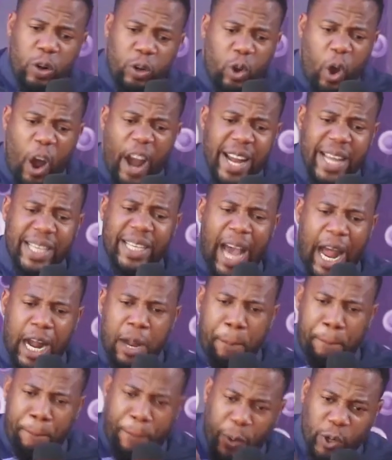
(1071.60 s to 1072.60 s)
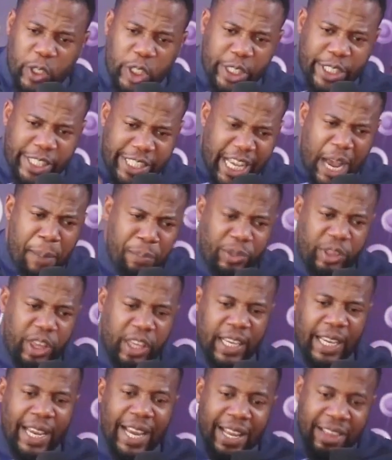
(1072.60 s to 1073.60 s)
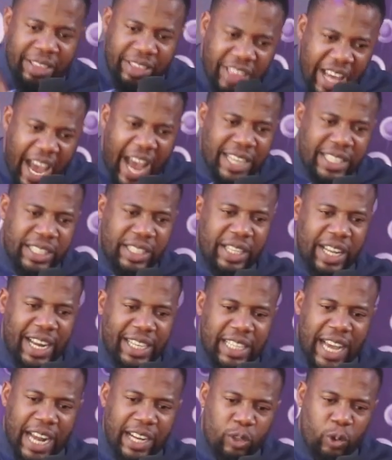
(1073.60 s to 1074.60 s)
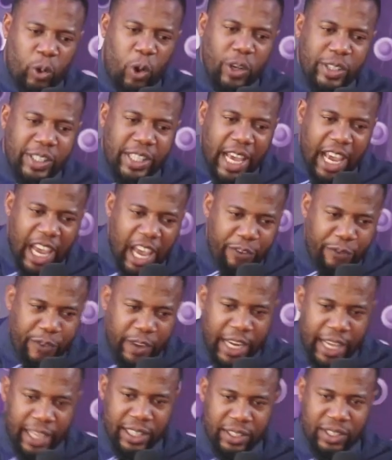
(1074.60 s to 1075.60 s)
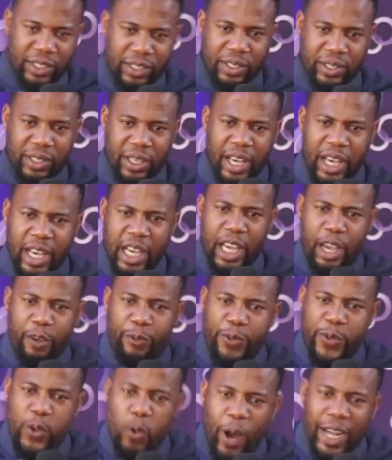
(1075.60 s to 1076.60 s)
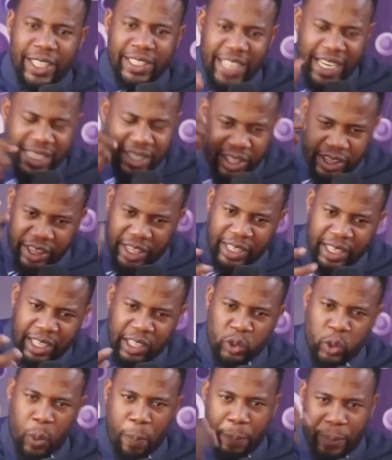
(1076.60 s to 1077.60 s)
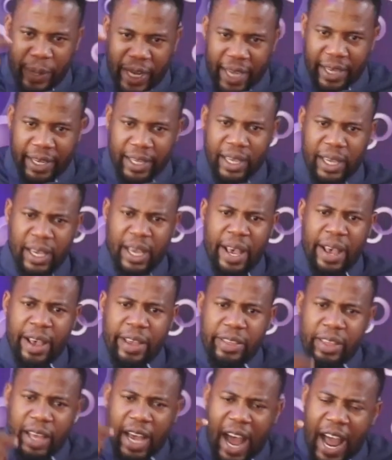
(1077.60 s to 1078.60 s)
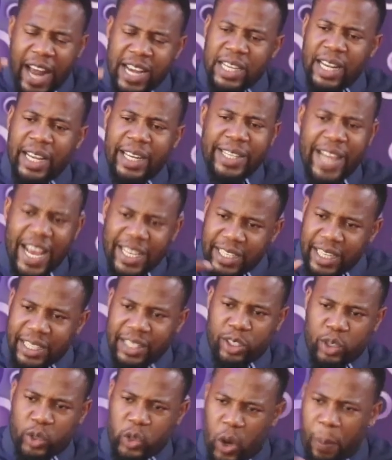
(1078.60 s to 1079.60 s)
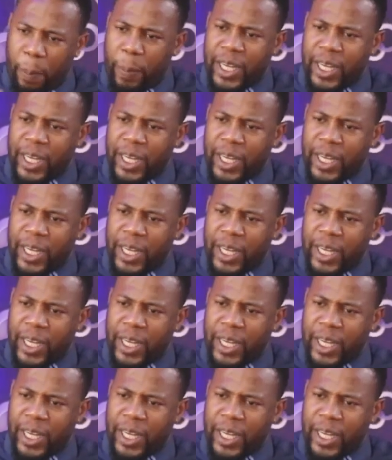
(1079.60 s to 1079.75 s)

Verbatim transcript: God can put something in that that can cause the heaviness. If you are just thinking to pray, and it doesn't stop.